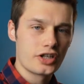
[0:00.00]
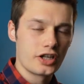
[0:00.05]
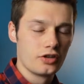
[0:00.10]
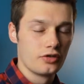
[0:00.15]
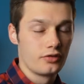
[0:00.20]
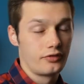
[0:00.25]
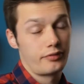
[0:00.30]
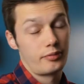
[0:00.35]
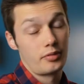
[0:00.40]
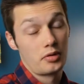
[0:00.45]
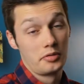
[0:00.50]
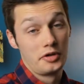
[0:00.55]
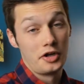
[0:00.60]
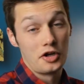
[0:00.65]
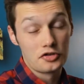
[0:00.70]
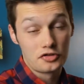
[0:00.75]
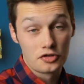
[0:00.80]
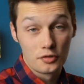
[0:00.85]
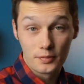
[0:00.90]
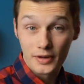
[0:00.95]
then you've probably
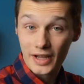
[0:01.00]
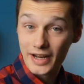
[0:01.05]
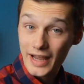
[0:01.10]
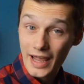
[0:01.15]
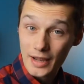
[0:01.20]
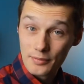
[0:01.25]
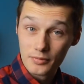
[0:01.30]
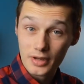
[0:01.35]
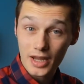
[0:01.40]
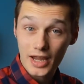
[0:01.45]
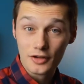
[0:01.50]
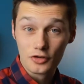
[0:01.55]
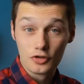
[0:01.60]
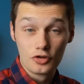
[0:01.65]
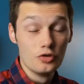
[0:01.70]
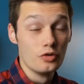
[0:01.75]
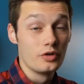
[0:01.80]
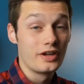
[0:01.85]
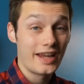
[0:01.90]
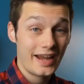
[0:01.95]
also played NBA
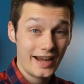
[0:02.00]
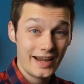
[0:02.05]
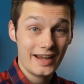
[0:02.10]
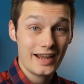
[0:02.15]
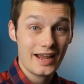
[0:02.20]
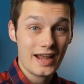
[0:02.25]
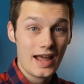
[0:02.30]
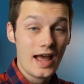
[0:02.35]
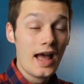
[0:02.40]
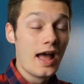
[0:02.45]
2K,